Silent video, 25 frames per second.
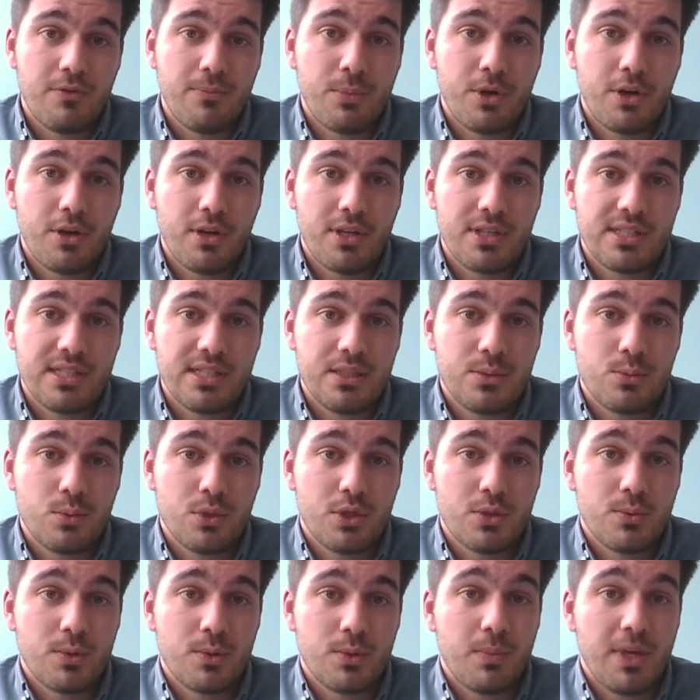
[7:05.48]
of policies
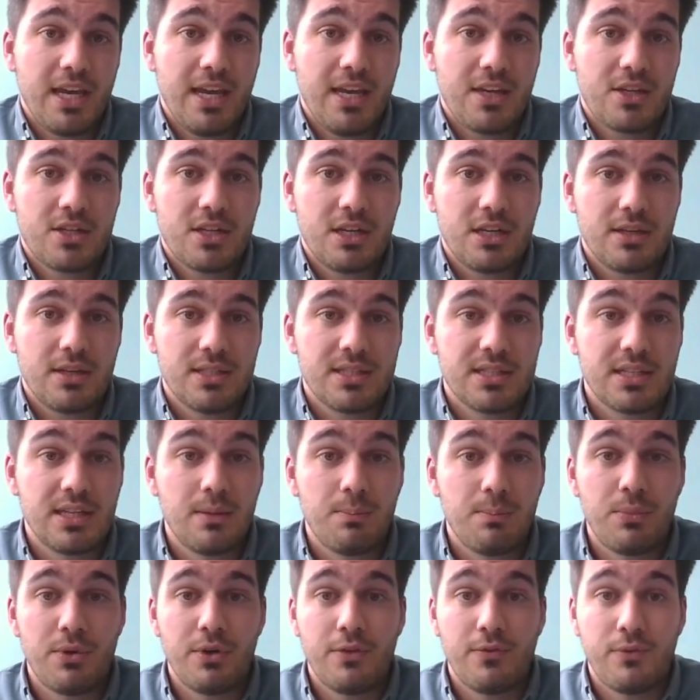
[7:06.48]
which would be actually
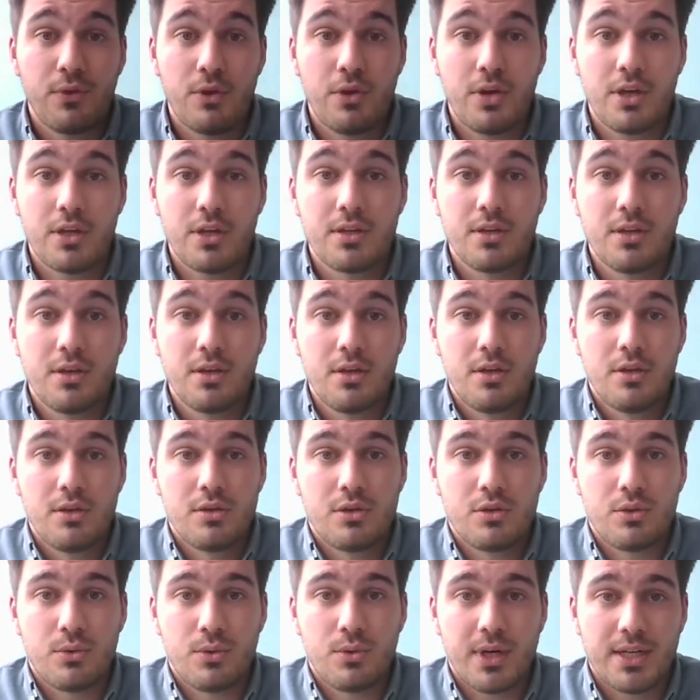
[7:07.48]
still preferred
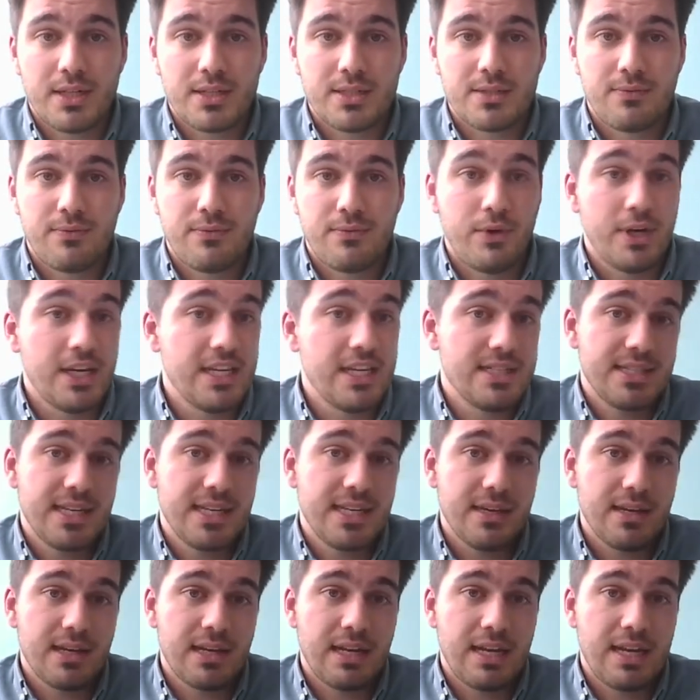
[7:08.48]
towards
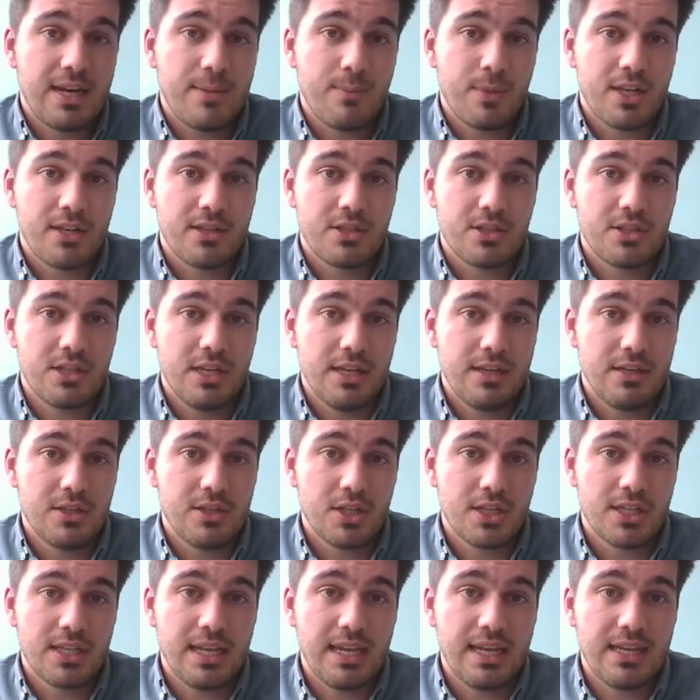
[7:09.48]
freezing climate
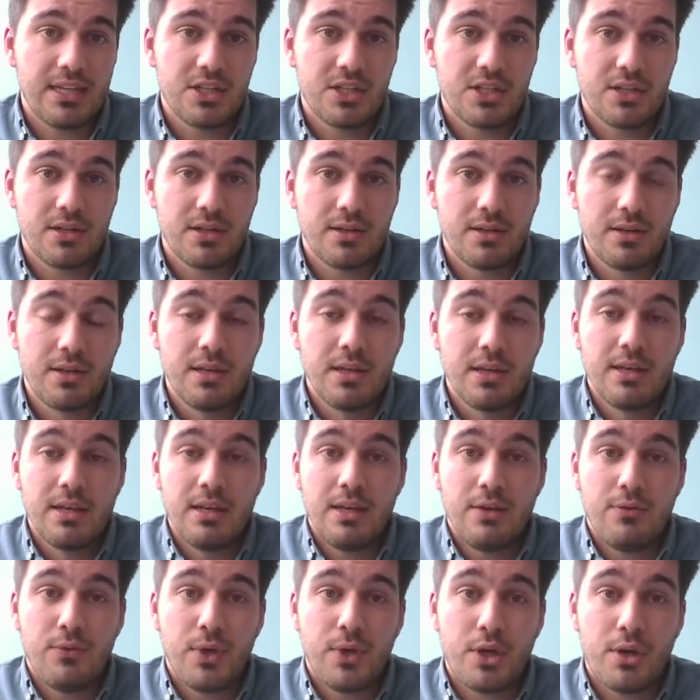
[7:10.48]
legislation.
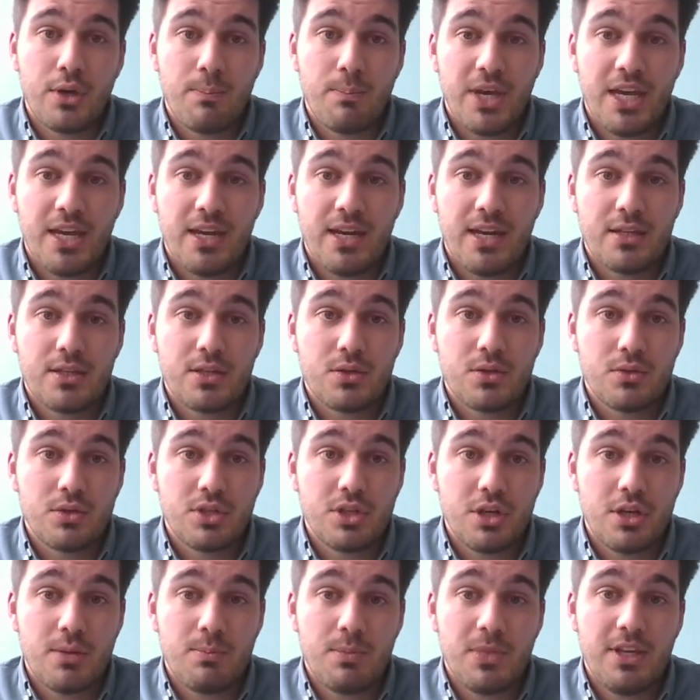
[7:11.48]
If we compare that to
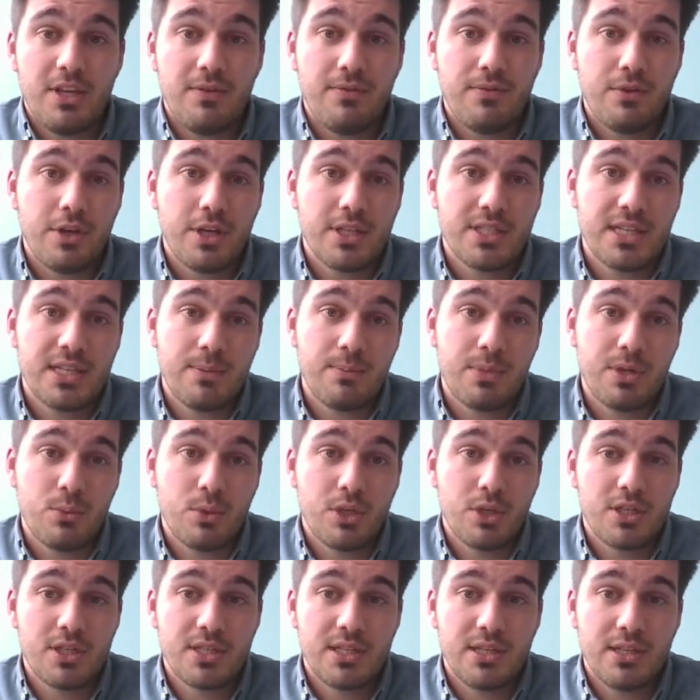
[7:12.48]
Germany, for example,
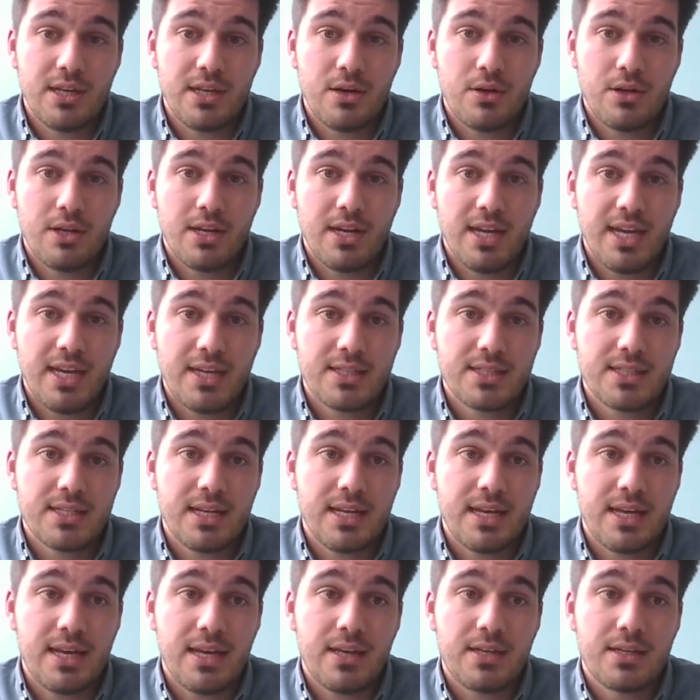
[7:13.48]
which is now the next
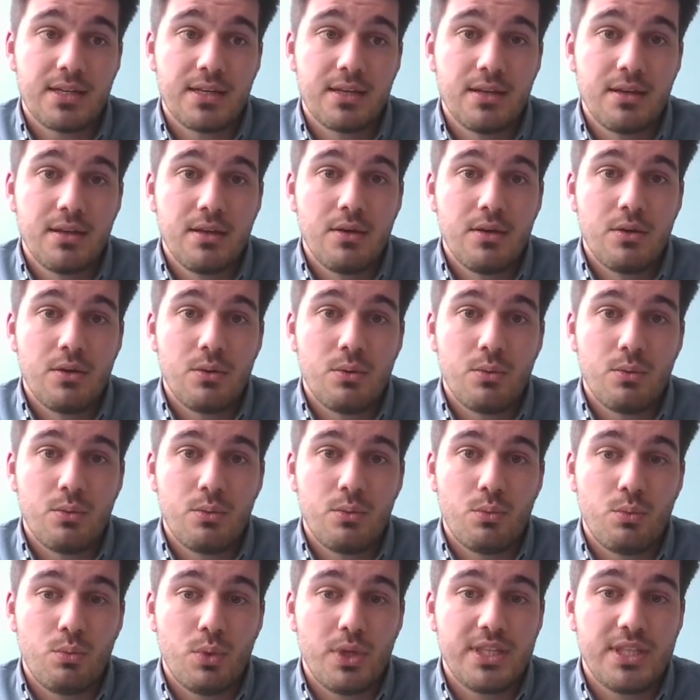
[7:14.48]
slide,
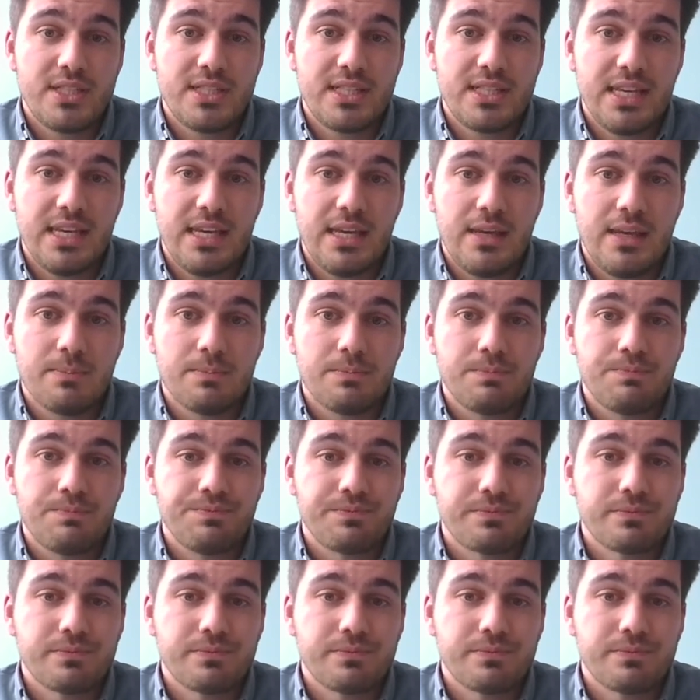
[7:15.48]
we see